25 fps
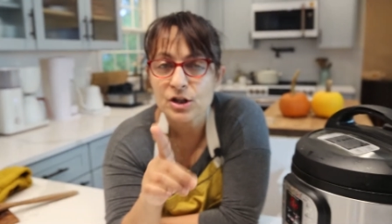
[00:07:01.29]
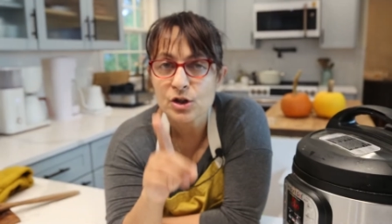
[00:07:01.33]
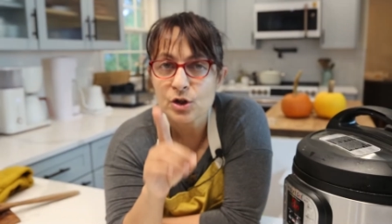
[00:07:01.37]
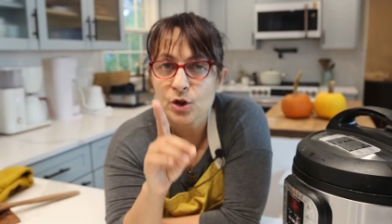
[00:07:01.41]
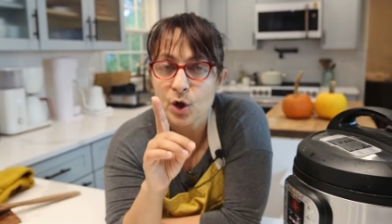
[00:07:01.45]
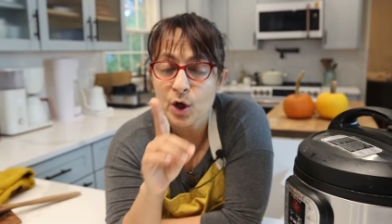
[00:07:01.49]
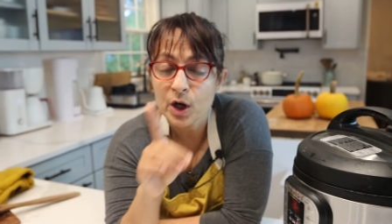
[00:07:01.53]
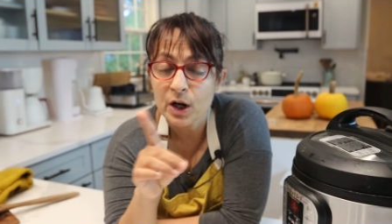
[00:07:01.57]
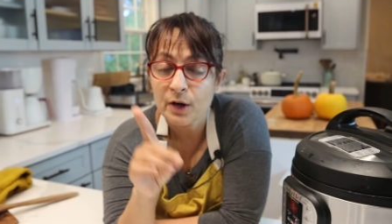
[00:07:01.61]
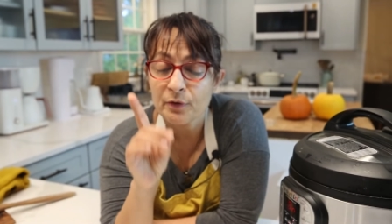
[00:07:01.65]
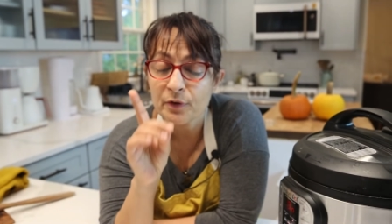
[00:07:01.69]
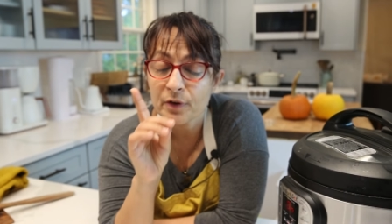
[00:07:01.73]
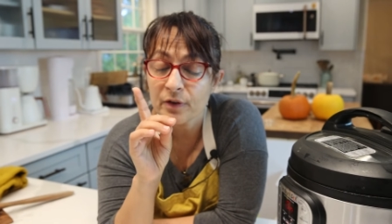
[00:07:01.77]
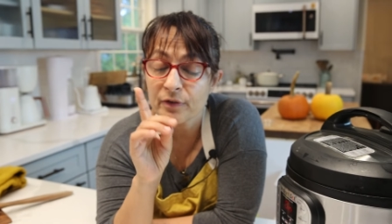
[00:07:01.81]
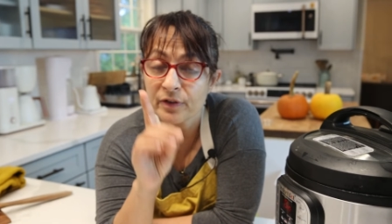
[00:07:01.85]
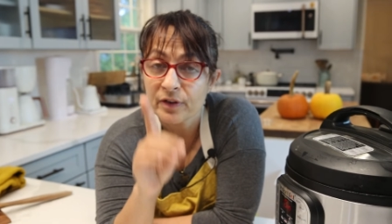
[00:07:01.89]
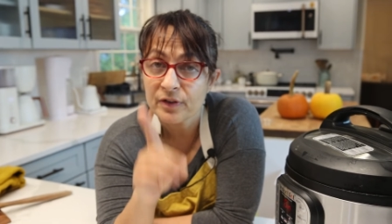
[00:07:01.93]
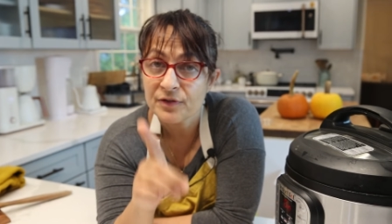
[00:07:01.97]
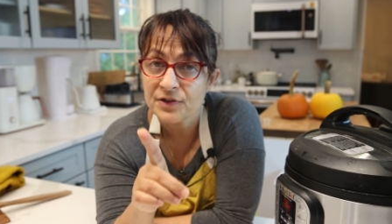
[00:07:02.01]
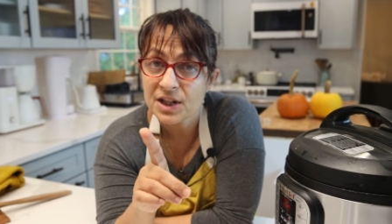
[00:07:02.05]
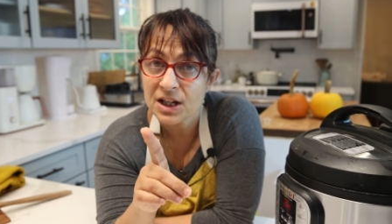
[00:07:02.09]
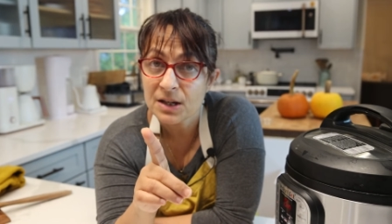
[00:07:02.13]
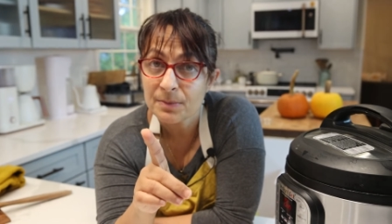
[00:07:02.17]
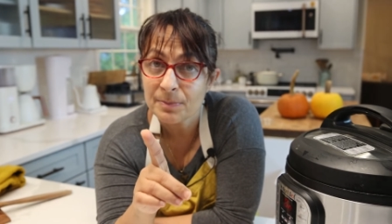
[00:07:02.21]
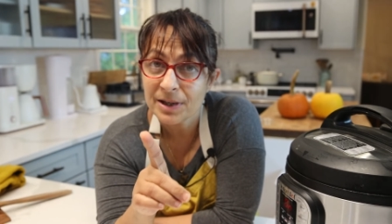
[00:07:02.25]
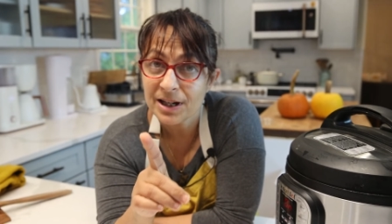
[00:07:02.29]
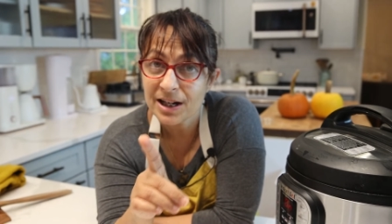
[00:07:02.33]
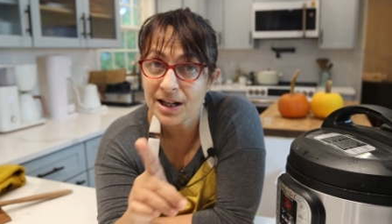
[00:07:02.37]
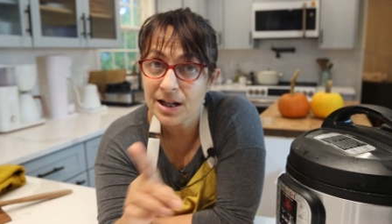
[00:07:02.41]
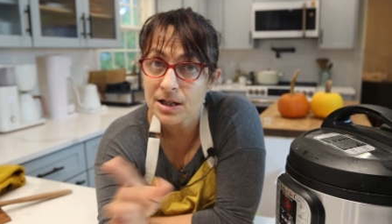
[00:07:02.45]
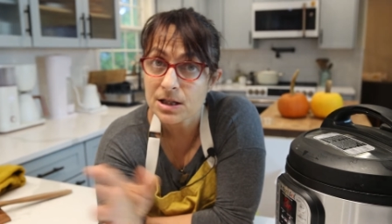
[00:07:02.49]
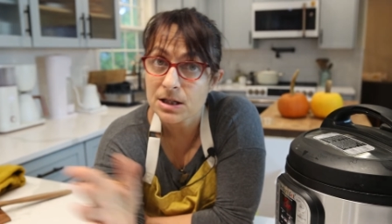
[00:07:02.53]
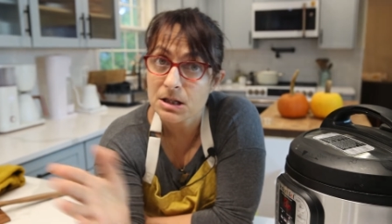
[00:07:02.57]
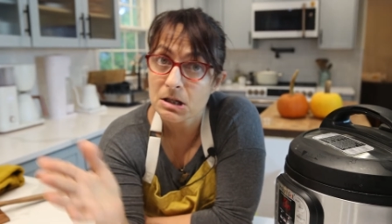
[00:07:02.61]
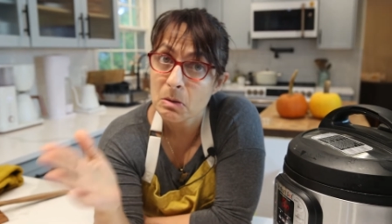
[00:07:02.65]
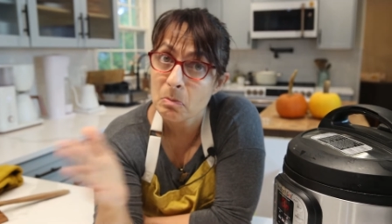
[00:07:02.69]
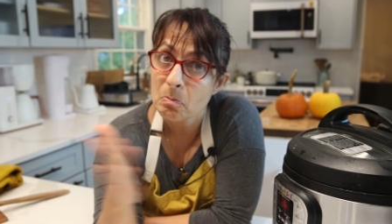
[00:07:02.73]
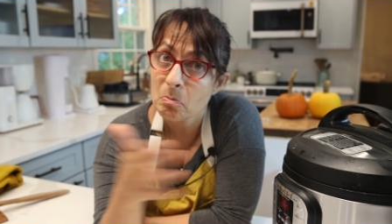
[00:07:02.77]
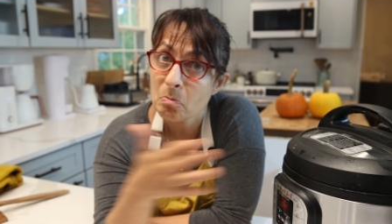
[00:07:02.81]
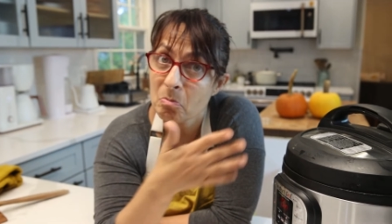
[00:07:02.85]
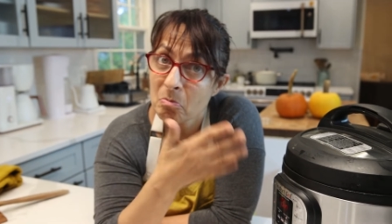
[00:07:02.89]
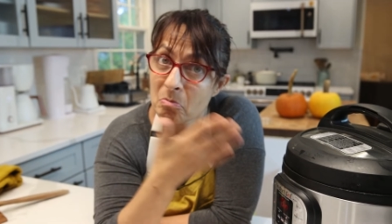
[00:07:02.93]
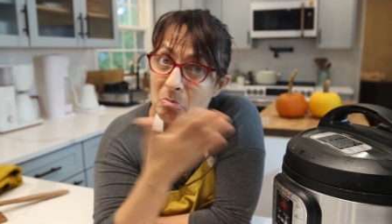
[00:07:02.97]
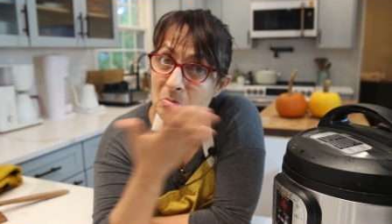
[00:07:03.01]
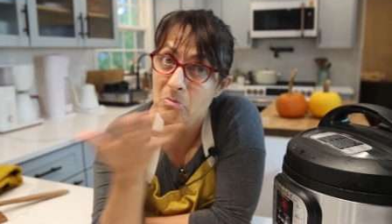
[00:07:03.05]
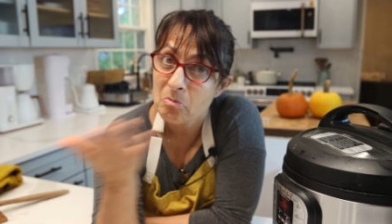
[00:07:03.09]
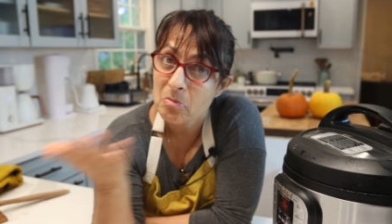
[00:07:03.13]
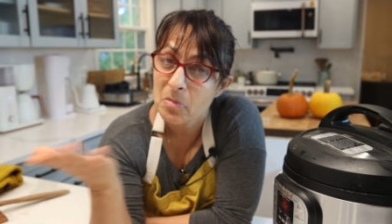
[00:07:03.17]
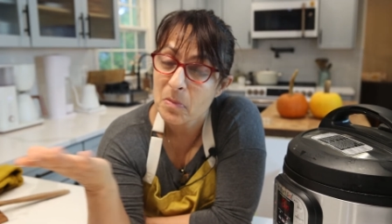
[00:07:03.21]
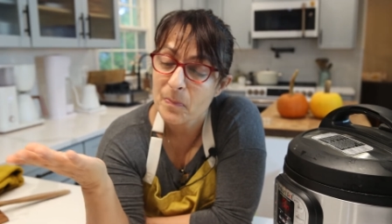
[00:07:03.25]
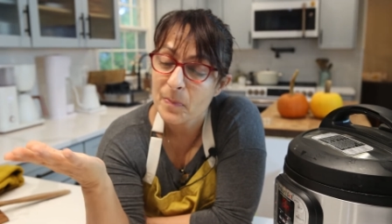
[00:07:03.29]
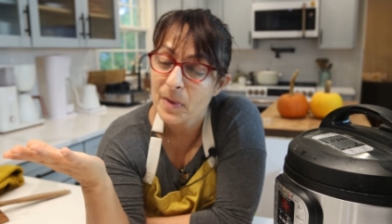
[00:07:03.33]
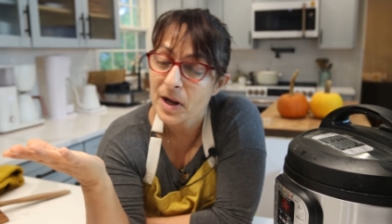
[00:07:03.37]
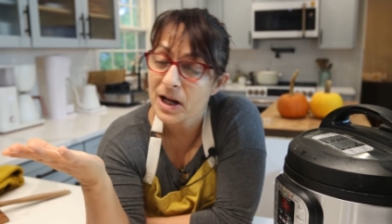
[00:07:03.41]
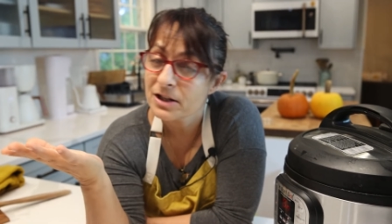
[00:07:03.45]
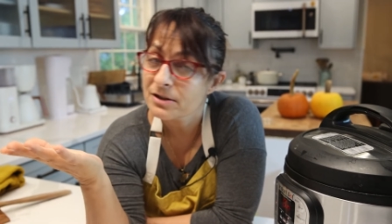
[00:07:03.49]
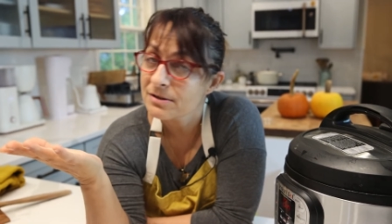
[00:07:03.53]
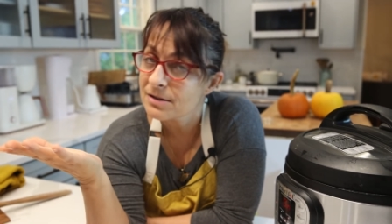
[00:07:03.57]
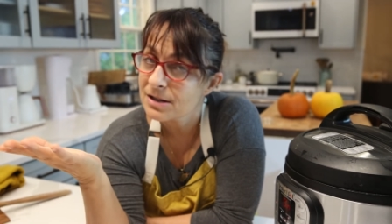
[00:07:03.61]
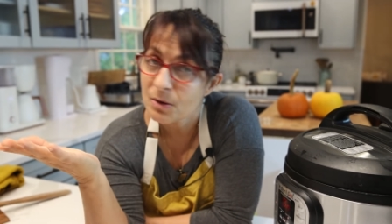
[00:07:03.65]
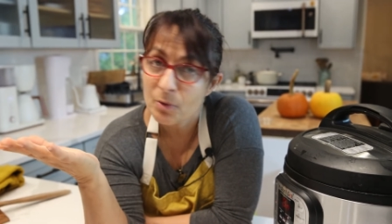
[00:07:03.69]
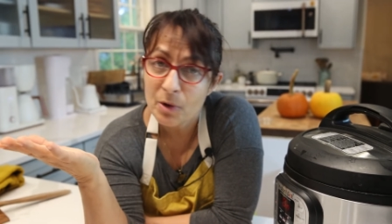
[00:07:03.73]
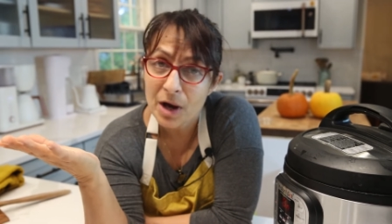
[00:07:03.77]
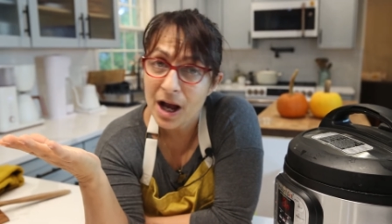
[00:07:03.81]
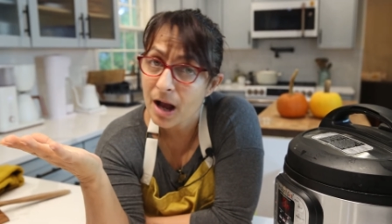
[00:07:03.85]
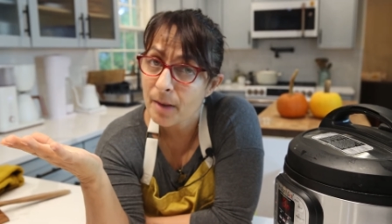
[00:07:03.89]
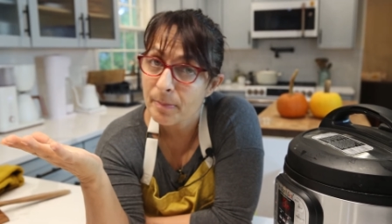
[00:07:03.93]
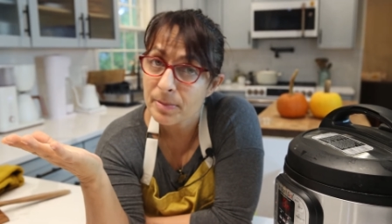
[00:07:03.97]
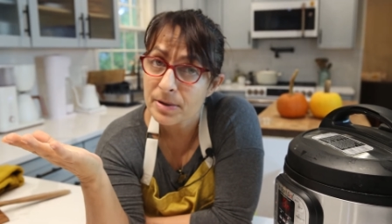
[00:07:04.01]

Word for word: this cook for fifteen minutes and see what